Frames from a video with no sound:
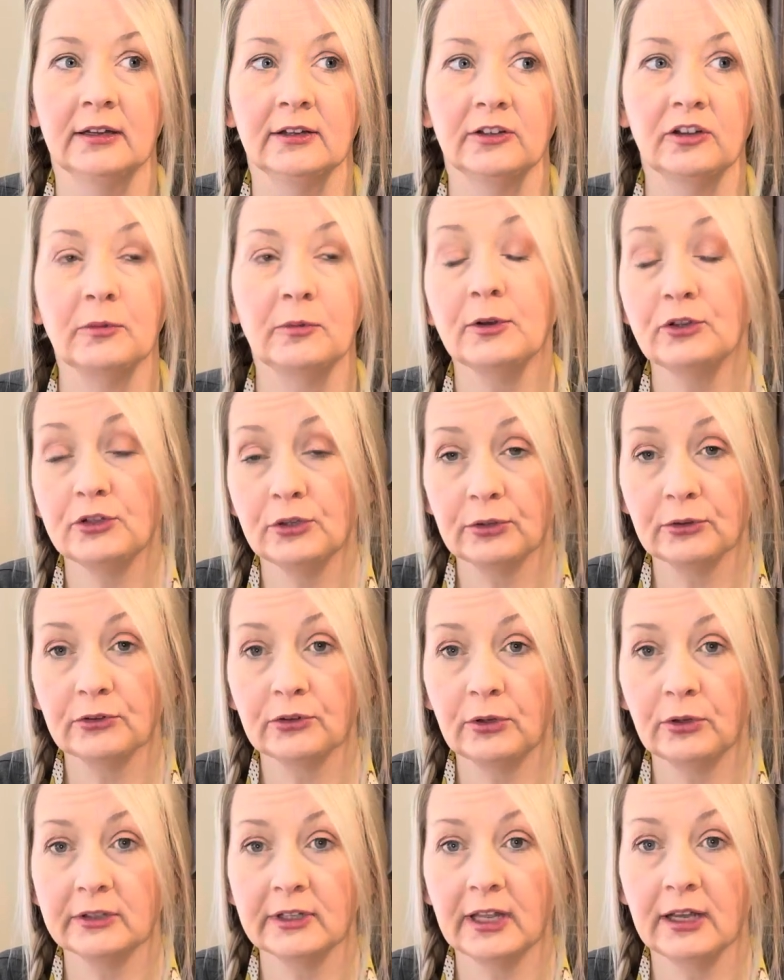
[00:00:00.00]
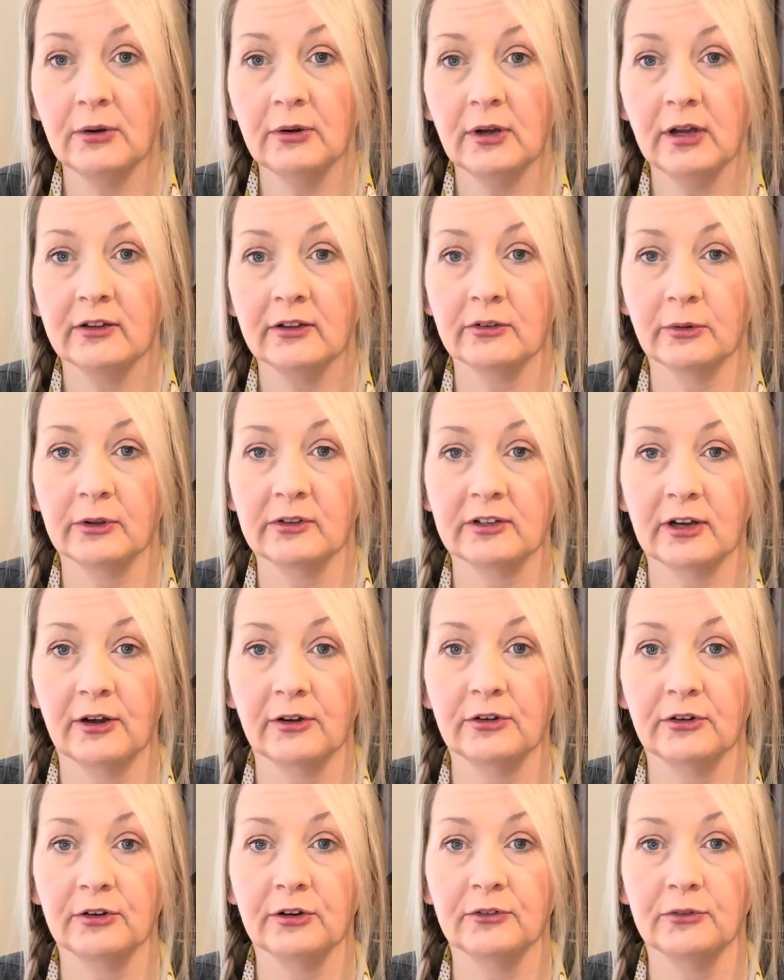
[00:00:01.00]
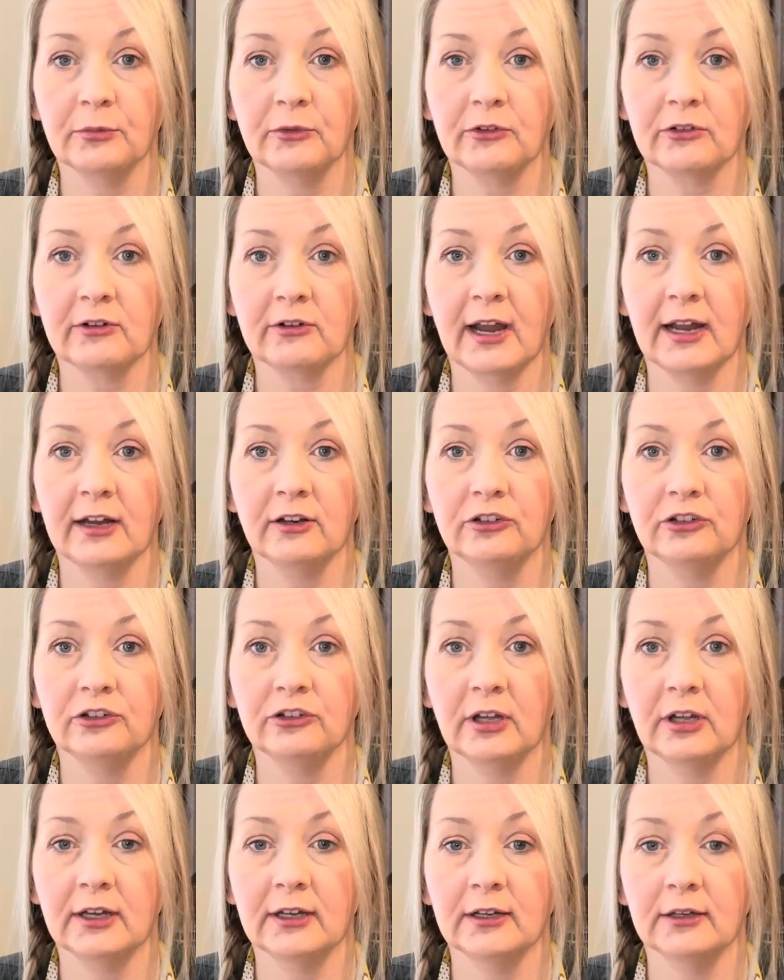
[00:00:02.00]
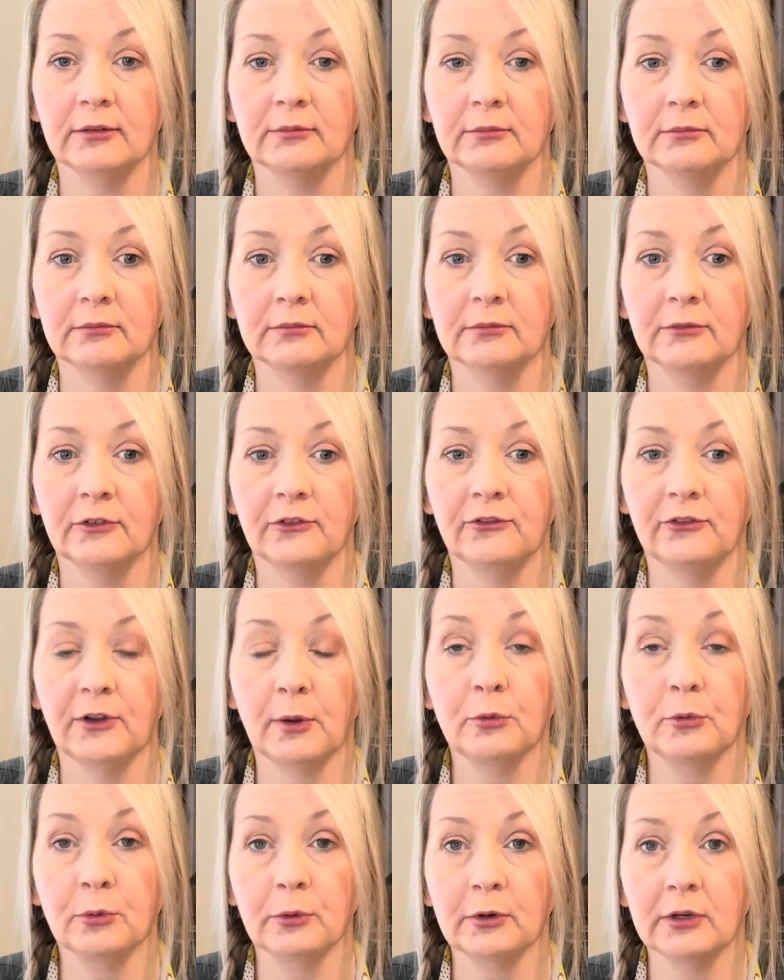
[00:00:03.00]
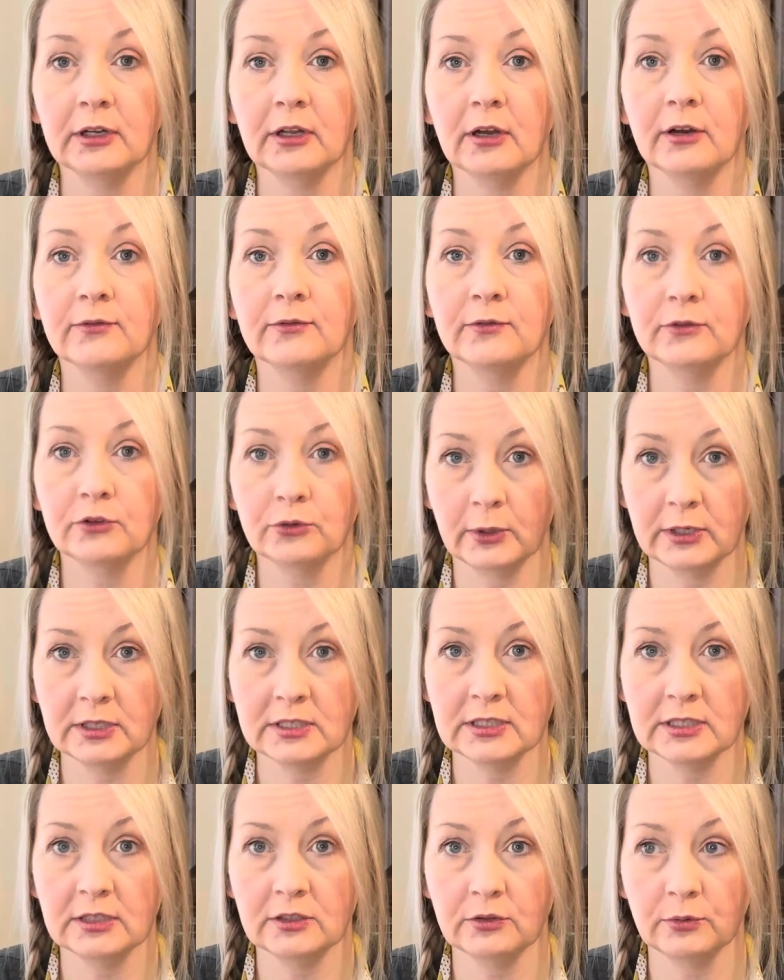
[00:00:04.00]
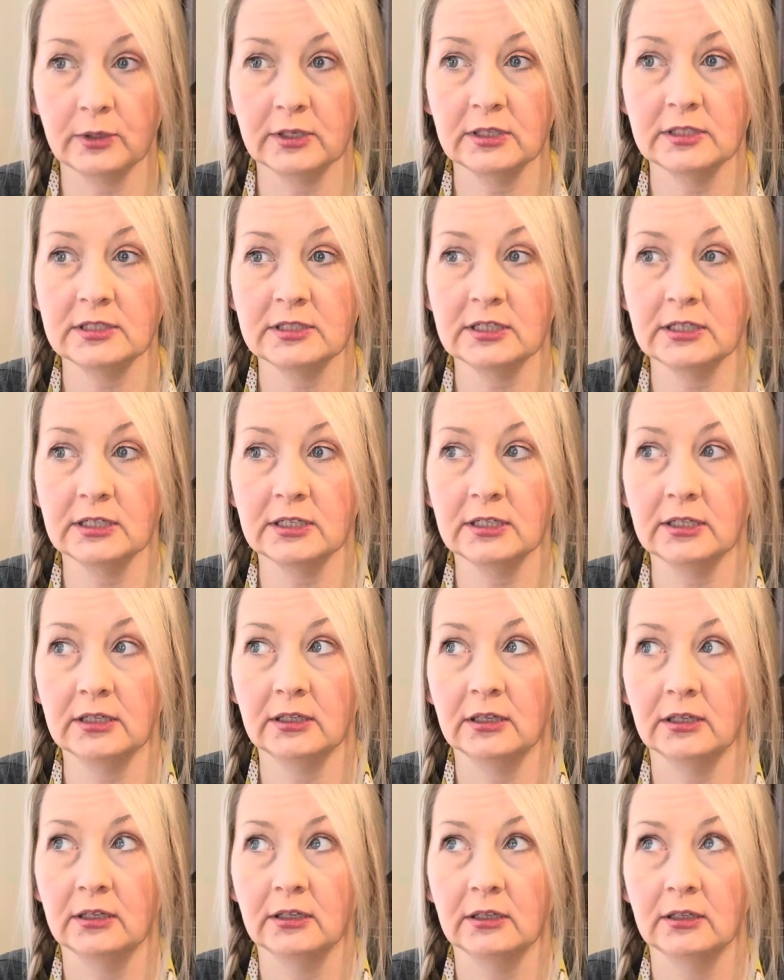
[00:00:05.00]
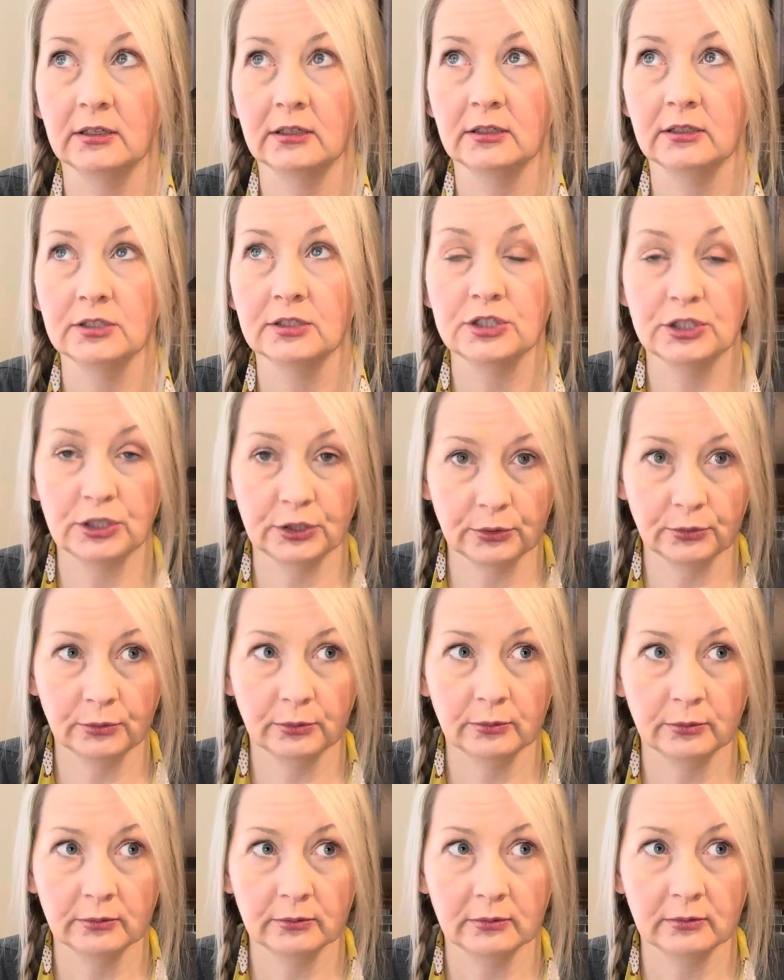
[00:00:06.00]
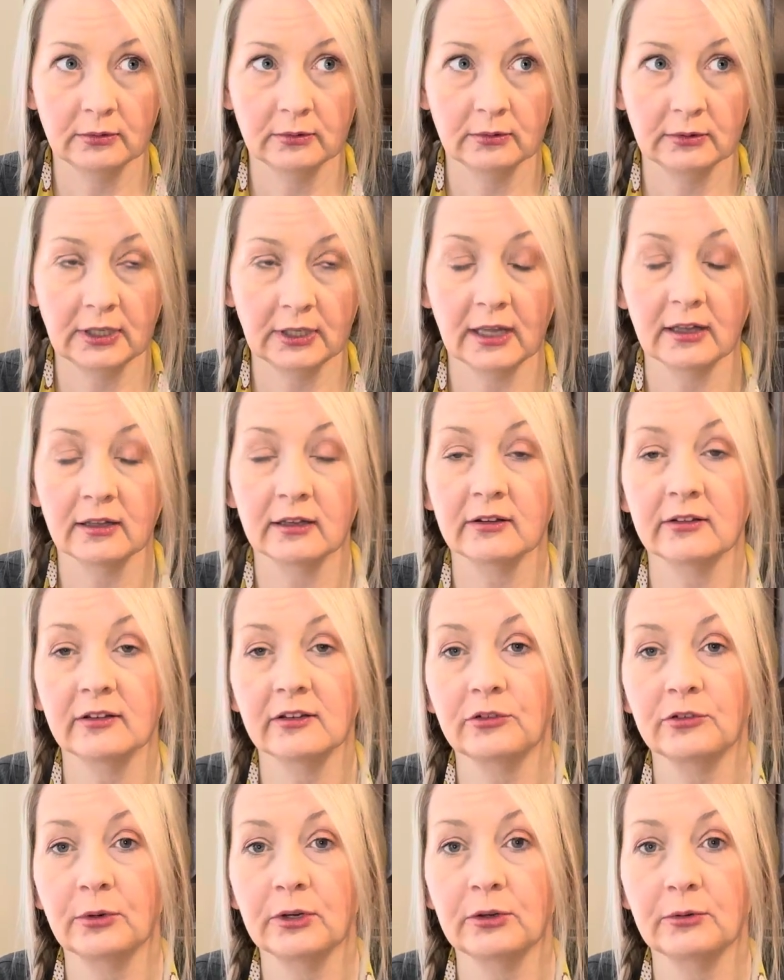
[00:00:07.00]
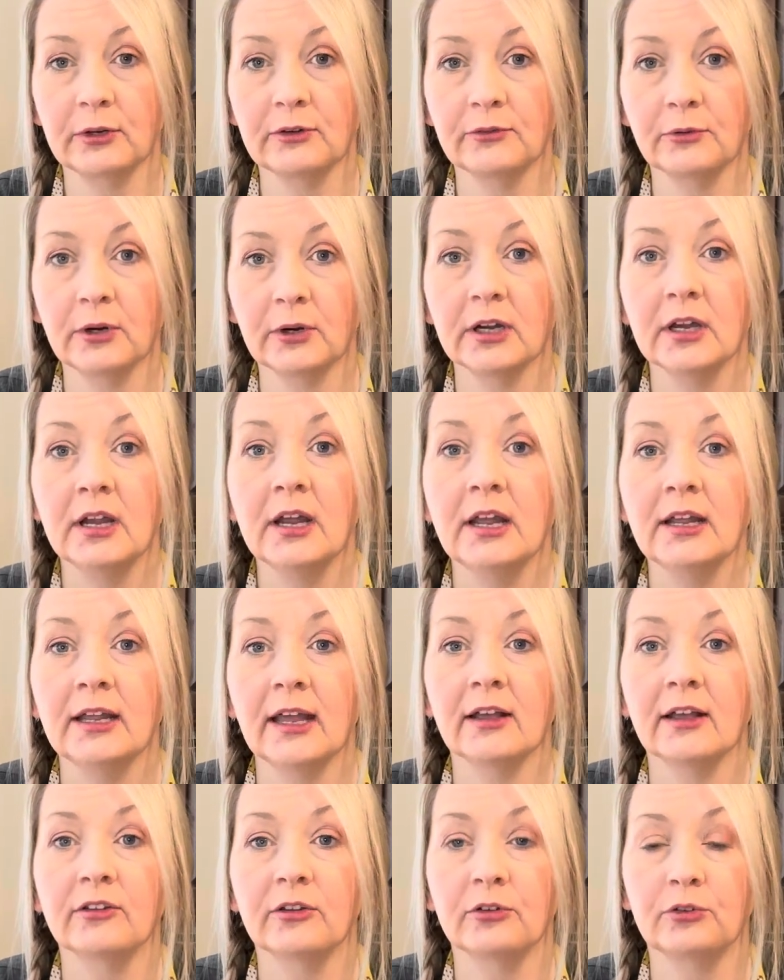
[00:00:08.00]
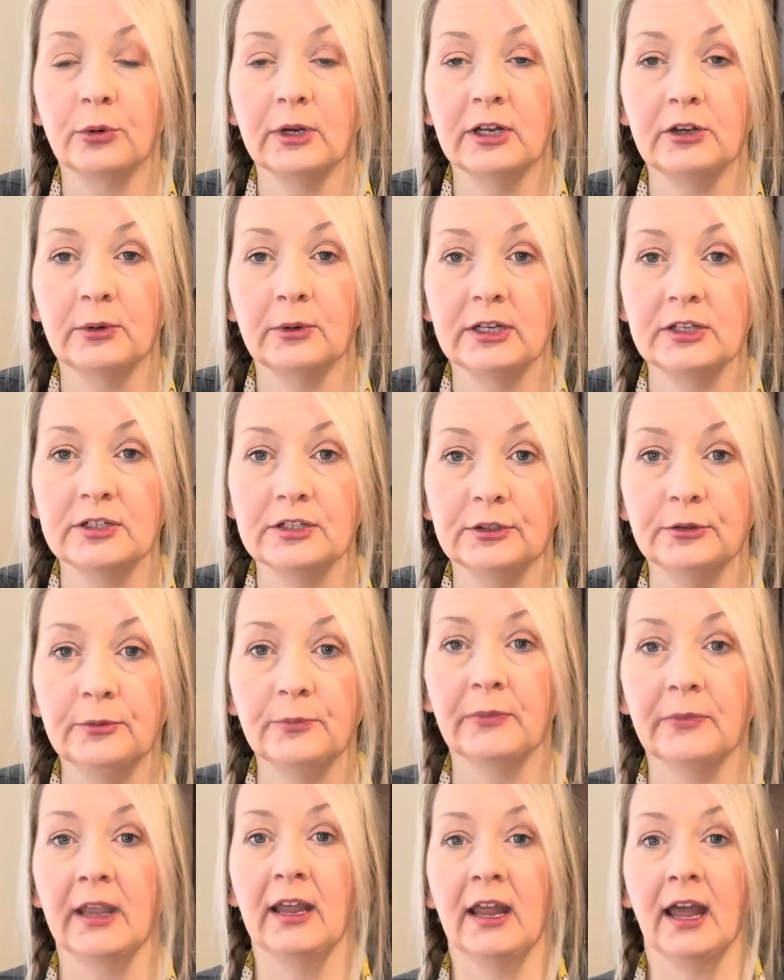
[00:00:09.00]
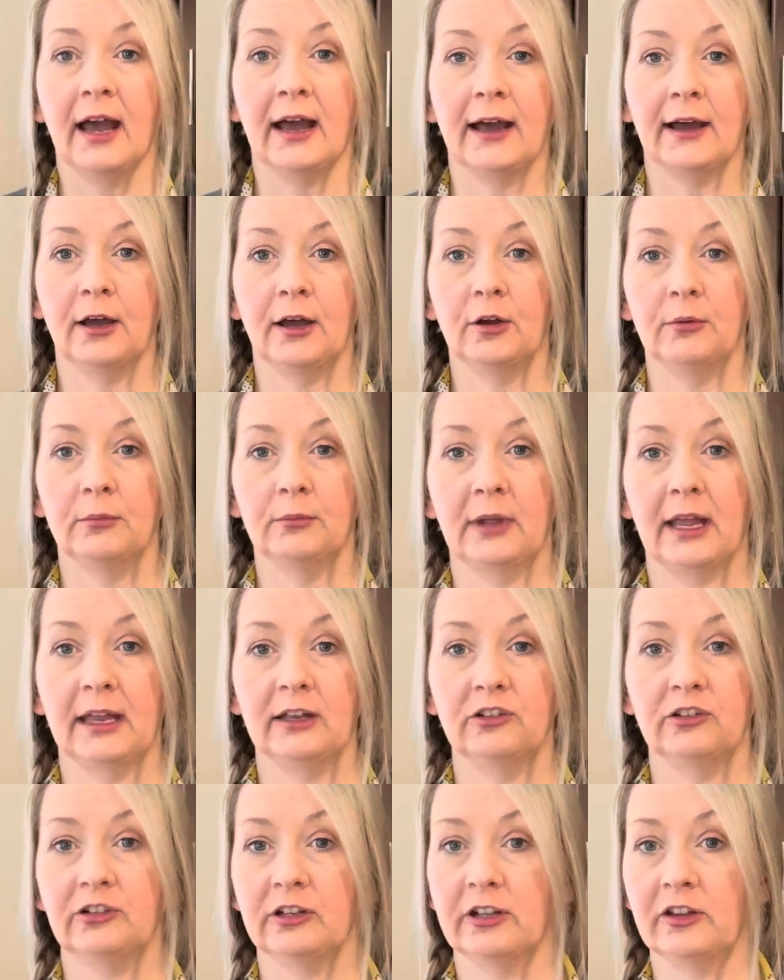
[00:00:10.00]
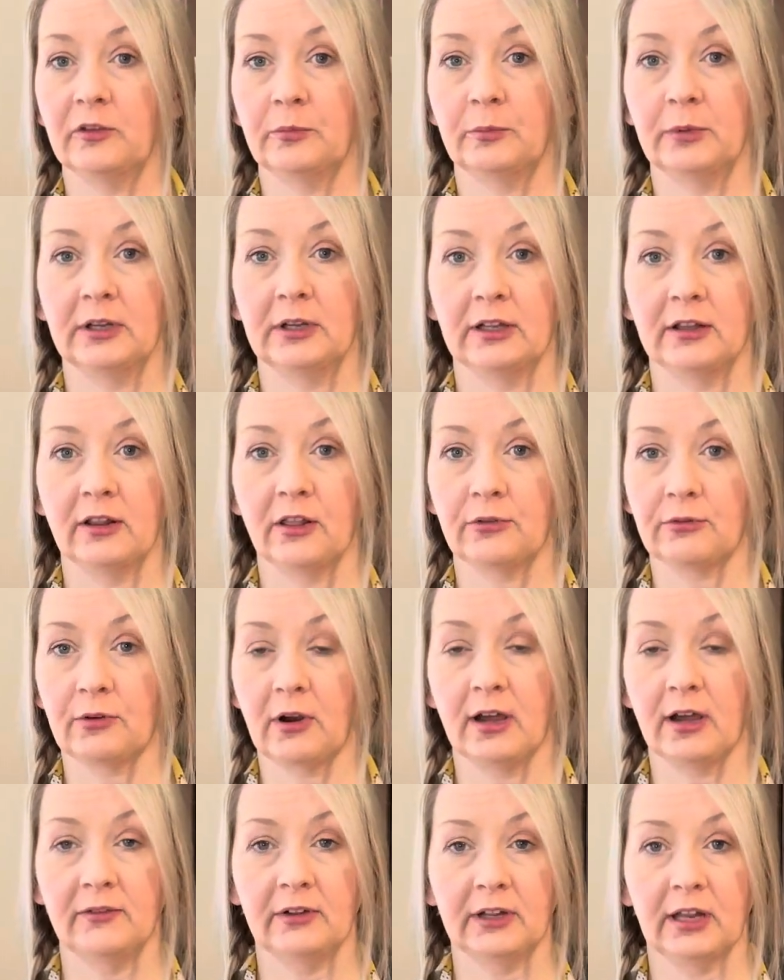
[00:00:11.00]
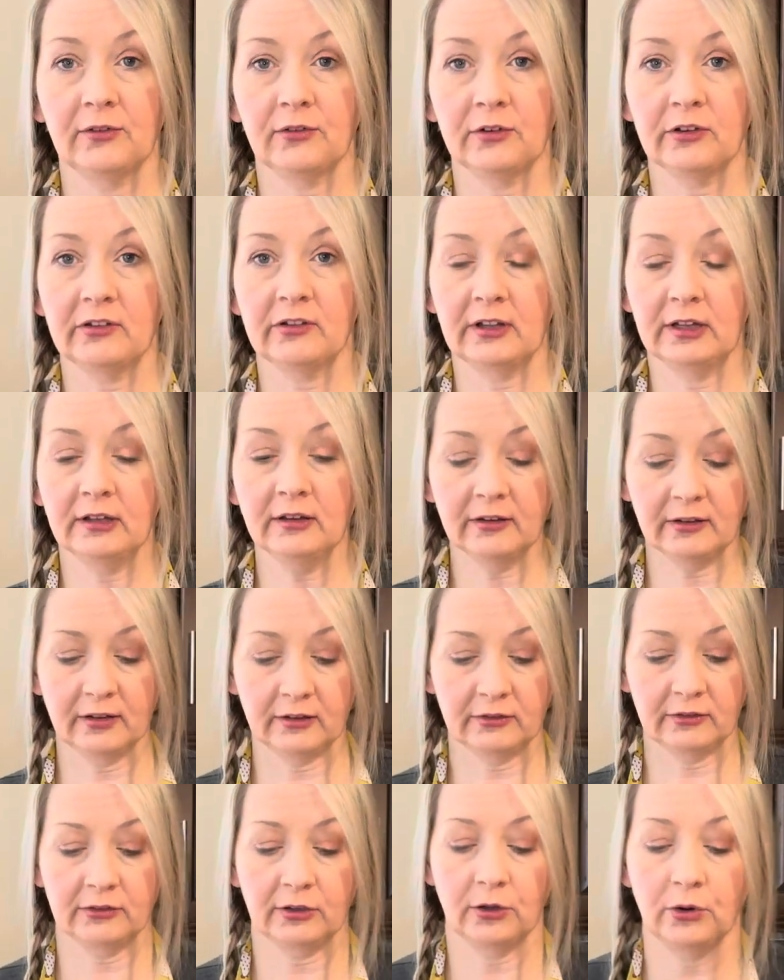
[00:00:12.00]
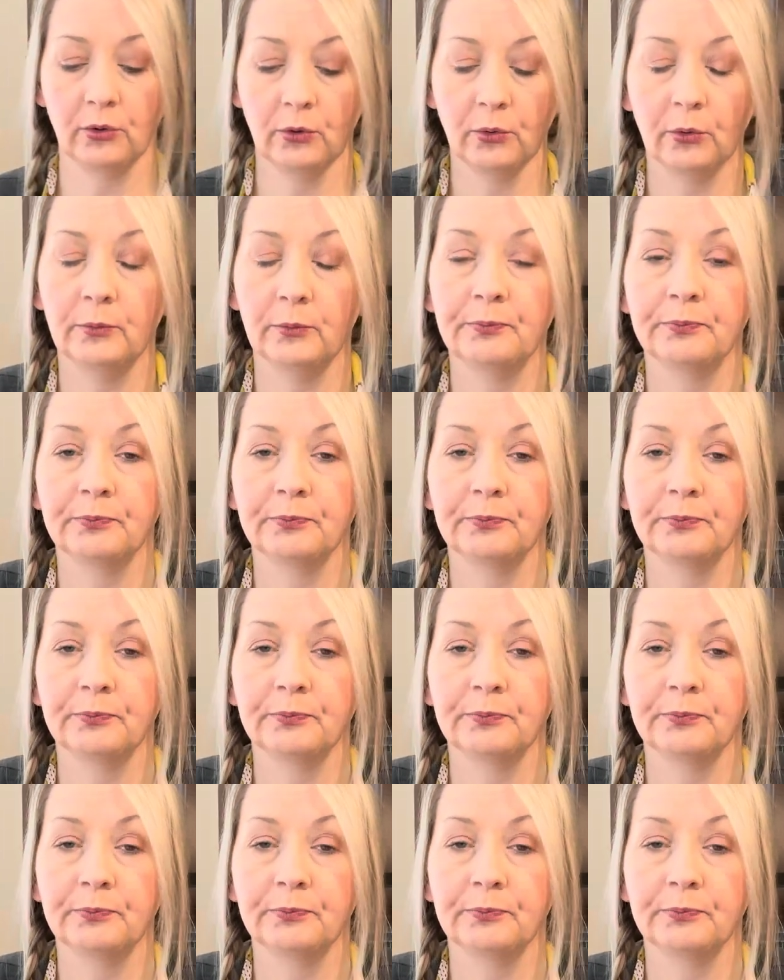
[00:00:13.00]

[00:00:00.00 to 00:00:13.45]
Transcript: about 2 years old now. So I started her from scratch February of 2022. Yeah, because it's 2024. Yeah, so 2022. And she's been thriving ever since. So